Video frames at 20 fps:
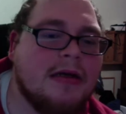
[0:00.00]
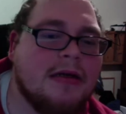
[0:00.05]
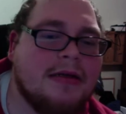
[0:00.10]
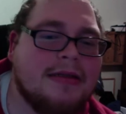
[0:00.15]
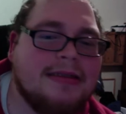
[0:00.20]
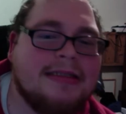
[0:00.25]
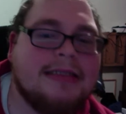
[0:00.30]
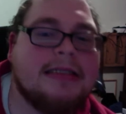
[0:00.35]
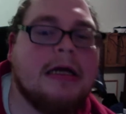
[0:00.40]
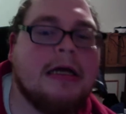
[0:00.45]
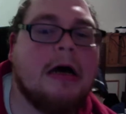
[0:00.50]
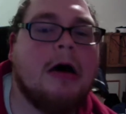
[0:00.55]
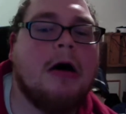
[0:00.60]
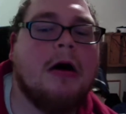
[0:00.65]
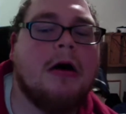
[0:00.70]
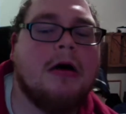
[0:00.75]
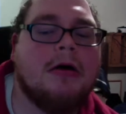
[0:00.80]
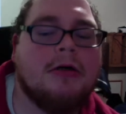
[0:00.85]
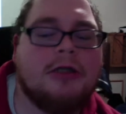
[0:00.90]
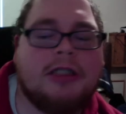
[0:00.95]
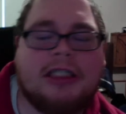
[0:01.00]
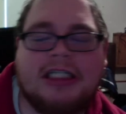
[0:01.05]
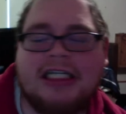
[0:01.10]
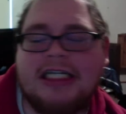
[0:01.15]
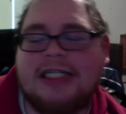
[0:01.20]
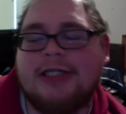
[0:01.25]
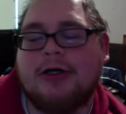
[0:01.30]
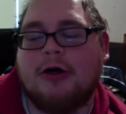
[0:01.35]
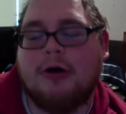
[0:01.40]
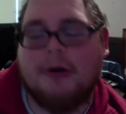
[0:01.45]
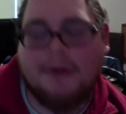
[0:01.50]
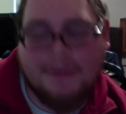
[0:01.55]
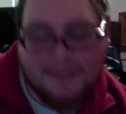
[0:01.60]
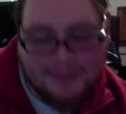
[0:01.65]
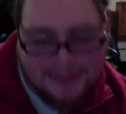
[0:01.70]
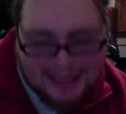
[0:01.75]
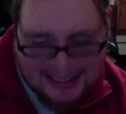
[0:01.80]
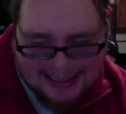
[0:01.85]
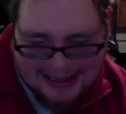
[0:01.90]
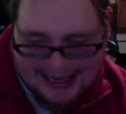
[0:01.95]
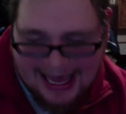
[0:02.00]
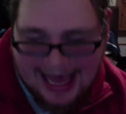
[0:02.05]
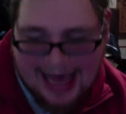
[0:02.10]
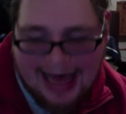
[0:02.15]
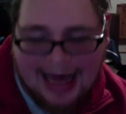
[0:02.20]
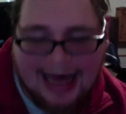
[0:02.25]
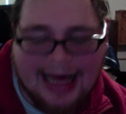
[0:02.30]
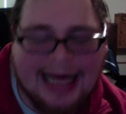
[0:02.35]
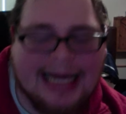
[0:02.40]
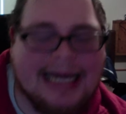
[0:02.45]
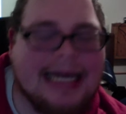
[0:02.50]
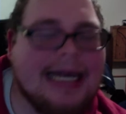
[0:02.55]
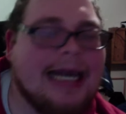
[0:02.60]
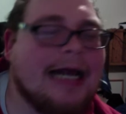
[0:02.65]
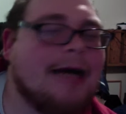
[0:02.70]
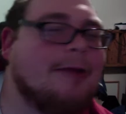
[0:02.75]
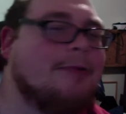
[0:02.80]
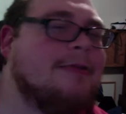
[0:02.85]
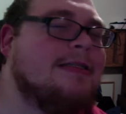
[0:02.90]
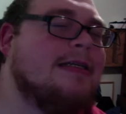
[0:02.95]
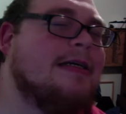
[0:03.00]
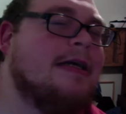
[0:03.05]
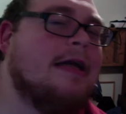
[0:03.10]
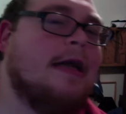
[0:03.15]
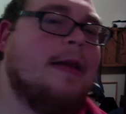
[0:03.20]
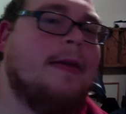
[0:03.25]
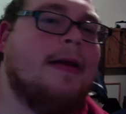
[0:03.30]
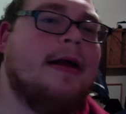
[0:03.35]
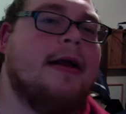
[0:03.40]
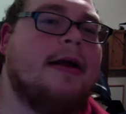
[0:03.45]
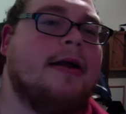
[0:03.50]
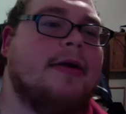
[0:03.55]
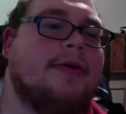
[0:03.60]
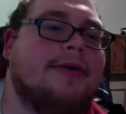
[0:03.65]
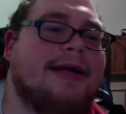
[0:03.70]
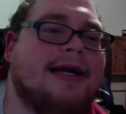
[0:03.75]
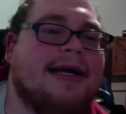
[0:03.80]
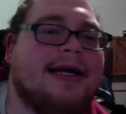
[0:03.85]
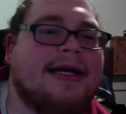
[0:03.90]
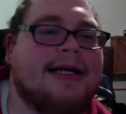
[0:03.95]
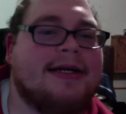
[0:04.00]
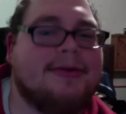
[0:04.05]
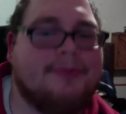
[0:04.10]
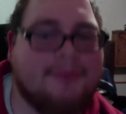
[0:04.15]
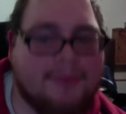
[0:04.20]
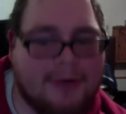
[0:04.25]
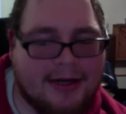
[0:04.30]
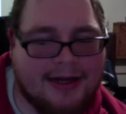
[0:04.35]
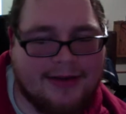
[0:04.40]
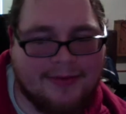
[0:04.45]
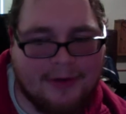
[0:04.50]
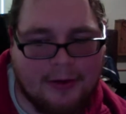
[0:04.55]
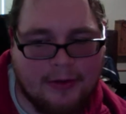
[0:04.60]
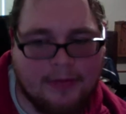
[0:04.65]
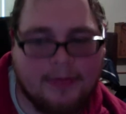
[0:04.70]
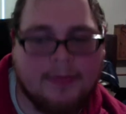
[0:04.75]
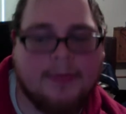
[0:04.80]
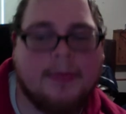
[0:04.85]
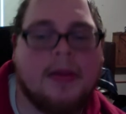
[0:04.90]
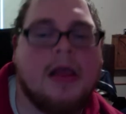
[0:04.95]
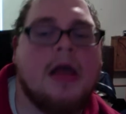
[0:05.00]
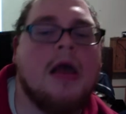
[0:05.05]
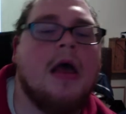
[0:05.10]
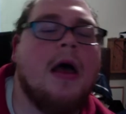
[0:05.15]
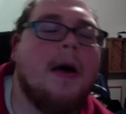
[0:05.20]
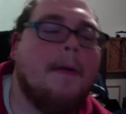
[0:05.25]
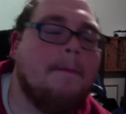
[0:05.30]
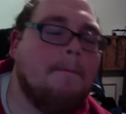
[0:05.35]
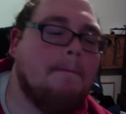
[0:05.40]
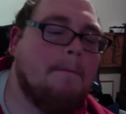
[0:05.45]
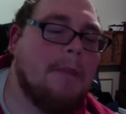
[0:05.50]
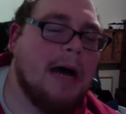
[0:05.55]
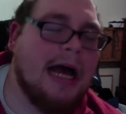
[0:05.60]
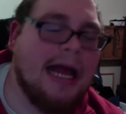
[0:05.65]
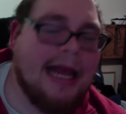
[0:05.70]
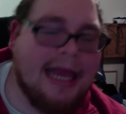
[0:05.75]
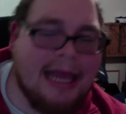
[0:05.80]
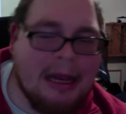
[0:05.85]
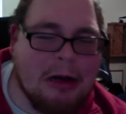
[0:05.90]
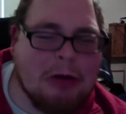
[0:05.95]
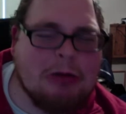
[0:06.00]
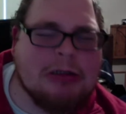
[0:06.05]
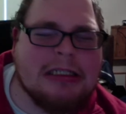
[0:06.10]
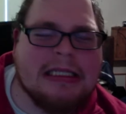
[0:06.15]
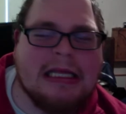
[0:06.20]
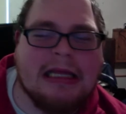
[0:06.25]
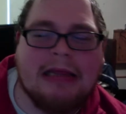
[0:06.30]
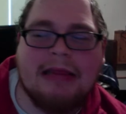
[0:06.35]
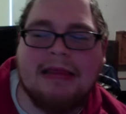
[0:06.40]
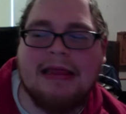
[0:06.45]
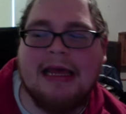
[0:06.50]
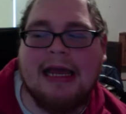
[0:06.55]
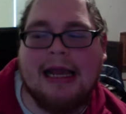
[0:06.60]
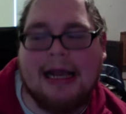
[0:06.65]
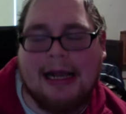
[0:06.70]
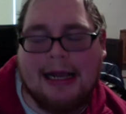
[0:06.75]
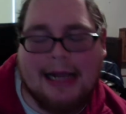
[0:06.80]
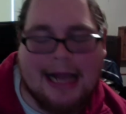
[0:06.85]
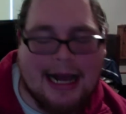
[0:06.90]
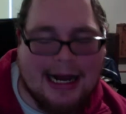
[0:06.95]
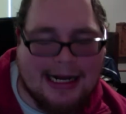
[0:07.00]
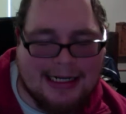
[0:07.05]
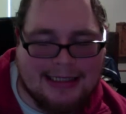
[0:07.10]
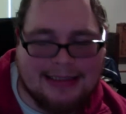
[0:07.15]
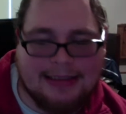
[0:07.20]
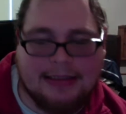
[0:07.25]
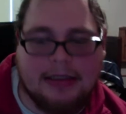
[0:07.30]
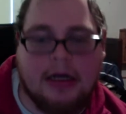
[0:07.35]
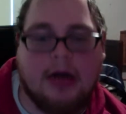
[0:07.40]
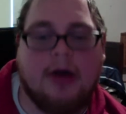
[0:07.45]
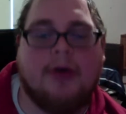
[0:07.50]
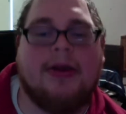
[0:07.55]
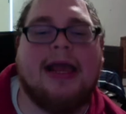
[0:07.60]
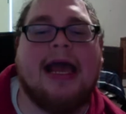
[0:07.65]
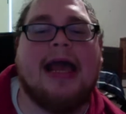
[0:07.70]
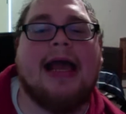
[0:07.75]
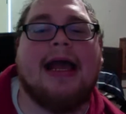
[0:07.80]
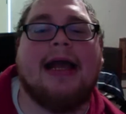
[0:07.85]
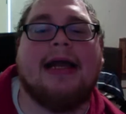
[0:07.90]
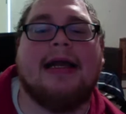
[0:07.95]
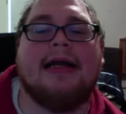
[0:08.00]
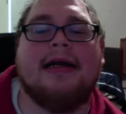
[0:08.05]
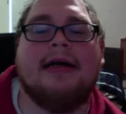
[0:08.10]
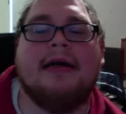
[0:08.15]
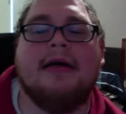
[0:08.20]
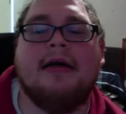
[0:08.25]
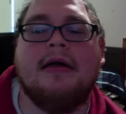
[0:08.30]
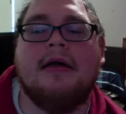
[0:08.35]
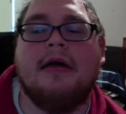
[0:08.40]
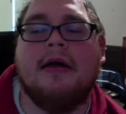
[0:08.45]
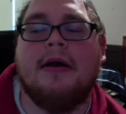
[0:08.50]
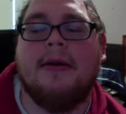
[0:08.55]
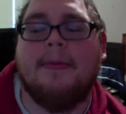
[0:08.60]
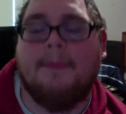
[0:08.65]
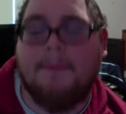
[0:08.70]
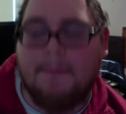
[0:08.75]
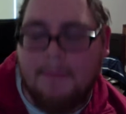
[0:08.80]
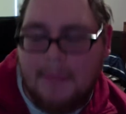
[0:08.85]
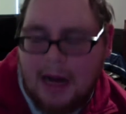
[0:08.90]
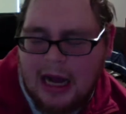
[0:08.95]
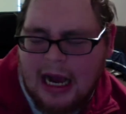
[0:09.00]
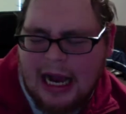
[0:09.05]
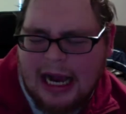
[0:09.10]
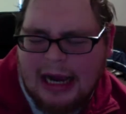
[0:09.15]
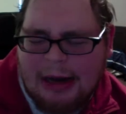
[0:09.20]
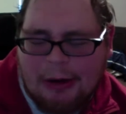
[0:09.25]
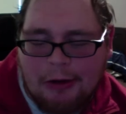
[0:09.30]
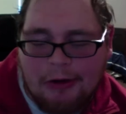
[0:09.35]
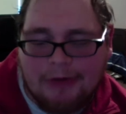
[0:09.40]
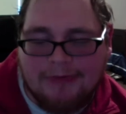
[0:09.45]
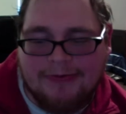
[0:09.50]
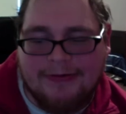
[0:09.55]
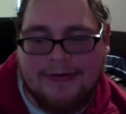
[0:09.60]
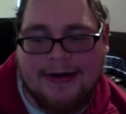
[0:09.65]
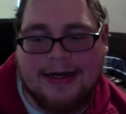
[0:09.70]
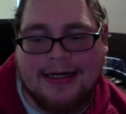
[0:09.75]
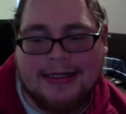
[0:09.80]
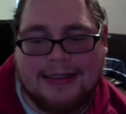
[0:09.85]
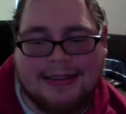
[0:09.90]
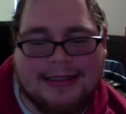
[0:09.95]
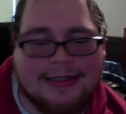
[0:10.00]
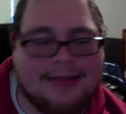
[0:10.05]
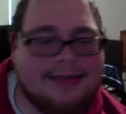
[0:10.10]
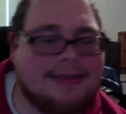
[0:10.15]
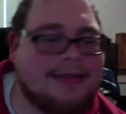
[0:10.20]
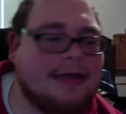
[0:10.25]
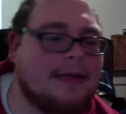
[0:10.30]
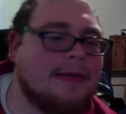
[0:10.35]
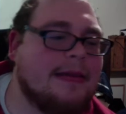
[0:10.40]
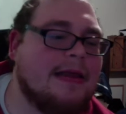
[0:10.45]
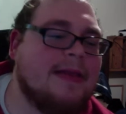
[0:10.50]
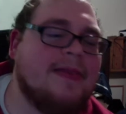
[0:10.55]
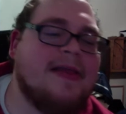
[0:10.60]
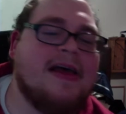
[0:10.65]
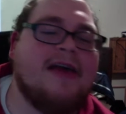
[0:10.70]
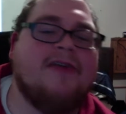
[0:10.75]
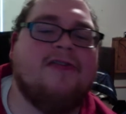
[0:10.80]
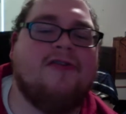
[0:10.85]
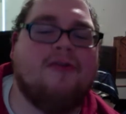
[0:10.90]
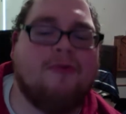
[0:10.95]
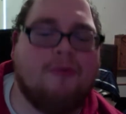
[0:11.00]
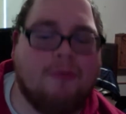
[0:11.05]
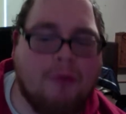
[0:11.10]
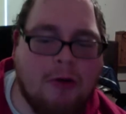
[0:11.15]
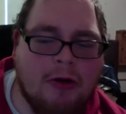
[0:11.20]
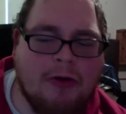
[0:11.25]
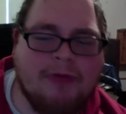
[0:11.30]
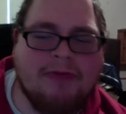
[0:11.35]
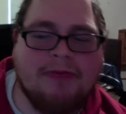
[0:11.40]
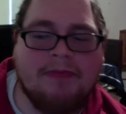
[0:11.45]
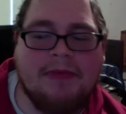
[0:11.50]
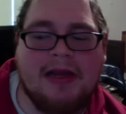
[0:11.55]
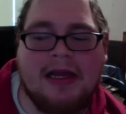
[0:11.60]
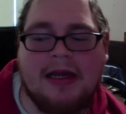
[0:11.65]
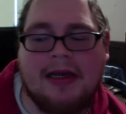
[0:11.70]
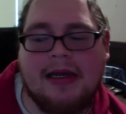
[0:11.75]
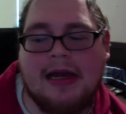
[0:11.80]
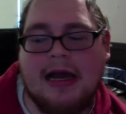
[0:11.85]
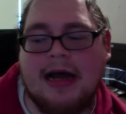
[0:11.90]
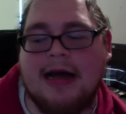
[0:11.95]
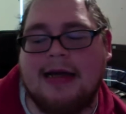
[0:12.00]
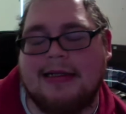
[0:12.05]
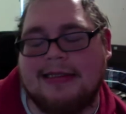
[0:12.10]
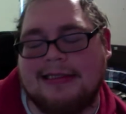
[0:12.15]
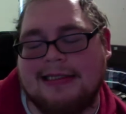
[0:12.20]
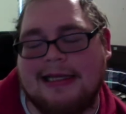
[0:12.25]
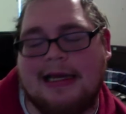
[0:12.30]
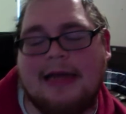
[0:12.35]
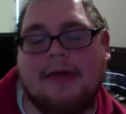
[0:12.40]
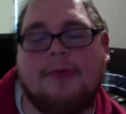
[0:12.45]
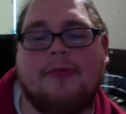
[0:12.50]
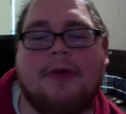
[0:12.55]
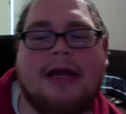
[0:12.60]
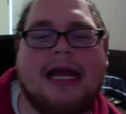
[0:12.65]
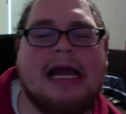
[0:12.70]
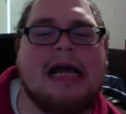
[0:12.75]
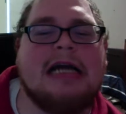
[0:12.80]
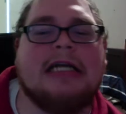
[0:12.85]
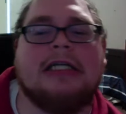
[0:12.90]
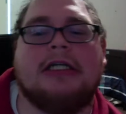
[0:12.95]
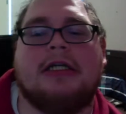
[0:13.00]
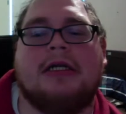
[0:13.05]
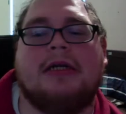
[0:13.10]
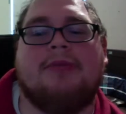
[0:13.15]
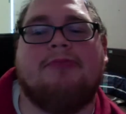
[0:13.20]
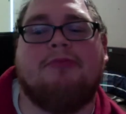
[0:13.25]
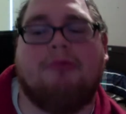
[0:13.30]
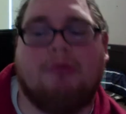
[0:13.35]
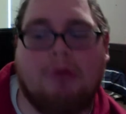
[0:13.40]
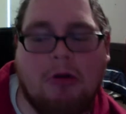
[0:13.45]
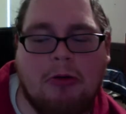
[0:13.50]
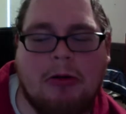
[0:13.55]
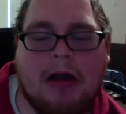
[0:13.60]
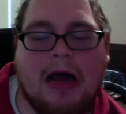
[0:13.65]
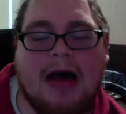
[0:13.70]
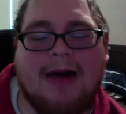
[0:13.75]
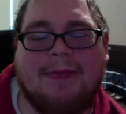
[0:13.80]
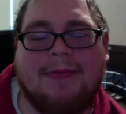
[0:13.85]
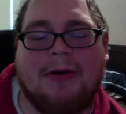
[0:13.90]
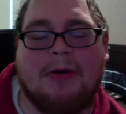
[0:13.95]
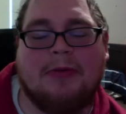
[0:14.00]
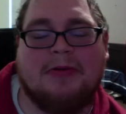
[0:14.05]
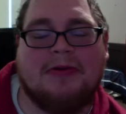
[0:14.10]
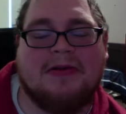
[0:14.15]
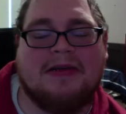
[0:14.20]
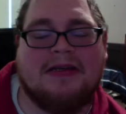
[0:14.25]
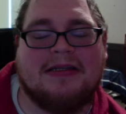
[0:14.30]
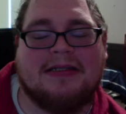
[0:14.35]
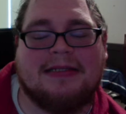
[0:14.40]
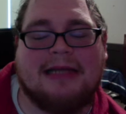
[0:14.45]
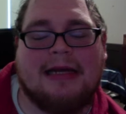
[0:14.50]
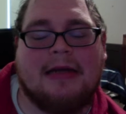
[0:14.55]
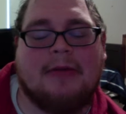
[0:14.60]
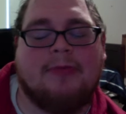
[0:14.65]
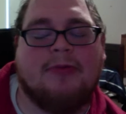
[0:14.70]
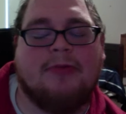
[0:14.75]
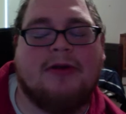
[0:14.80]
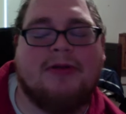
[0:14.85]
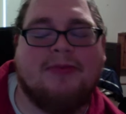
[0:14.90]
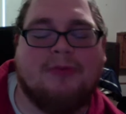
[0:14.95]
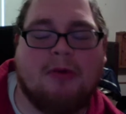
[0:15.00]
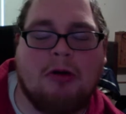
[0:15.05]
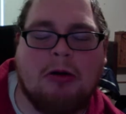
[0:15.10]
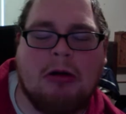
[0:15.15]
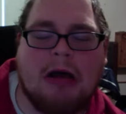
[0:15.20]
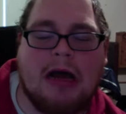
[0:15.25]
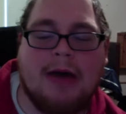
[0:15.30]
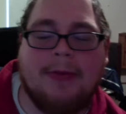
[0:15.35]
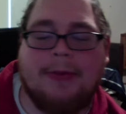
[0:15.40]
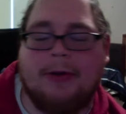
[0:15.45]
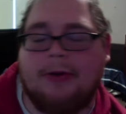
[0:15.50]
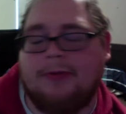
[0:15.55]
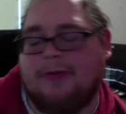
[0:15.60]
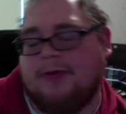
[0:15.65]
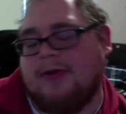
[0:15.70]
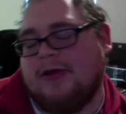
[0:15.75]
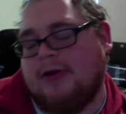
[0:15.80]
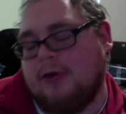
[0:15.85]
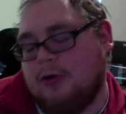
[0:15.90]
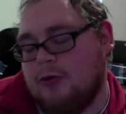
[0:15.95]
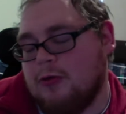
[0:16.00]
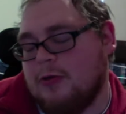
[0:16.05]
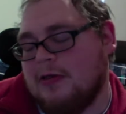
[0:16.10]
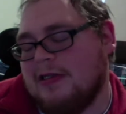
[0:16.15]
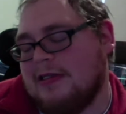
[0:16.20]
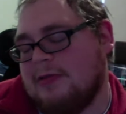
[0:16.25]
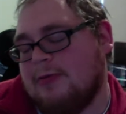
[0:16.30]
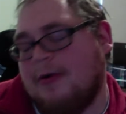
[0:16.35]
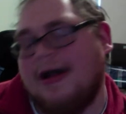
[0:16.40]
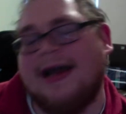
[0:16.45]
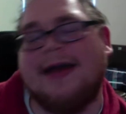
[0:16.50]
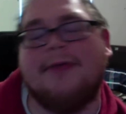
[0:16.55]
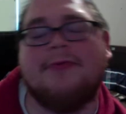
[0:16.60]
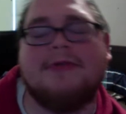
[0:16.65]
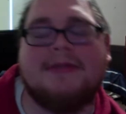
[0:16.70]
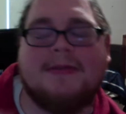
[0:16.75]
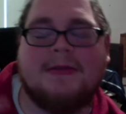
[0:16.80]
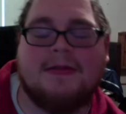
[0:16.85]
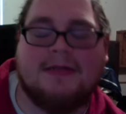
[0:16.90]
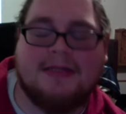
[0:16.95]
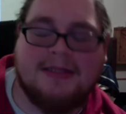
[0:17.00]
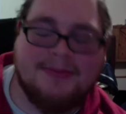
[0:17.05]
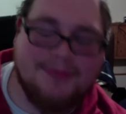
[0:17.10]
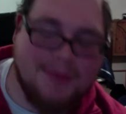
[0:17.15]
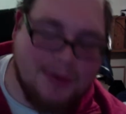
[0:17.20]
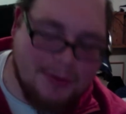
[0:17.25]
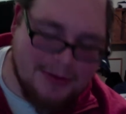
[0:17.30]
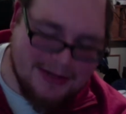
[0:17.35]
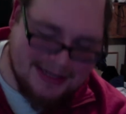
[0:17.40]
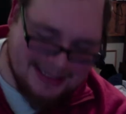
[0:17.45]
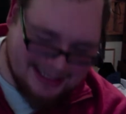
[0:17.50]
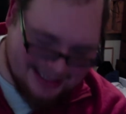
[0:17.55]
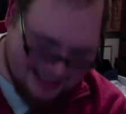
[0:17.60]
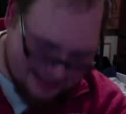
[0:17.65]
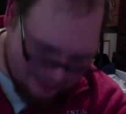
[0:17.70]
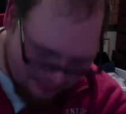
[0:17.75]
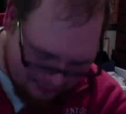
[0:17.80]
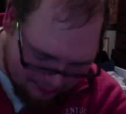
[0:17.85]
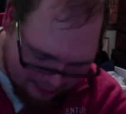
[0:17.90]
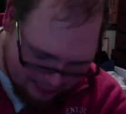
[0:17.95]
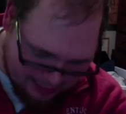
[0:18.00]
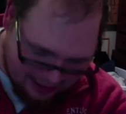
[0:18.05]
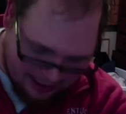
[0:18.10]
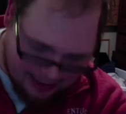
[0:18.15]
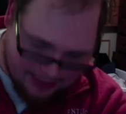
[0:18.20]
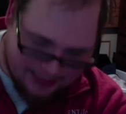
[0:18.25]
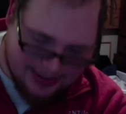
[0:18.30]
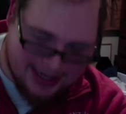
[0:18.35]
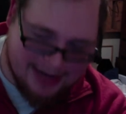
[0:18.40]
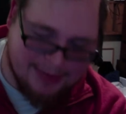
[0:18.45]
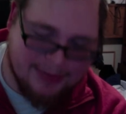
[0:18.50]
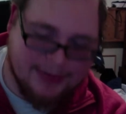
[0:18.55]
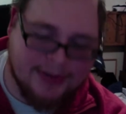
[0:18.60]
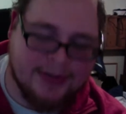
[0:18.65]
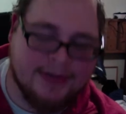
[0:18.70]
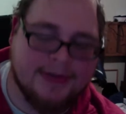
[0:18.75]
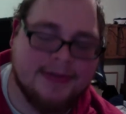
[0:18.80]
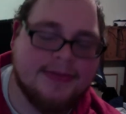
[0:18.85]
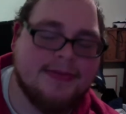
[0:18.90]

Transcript: So she told me that, and I was kind of like, okay, whatever. But here's the thing, guys. Okay, my girlfriend did something that drove me nuts, and we actually broke up over this. And we broke up over the coolest way. It was the smoothest breakup ever.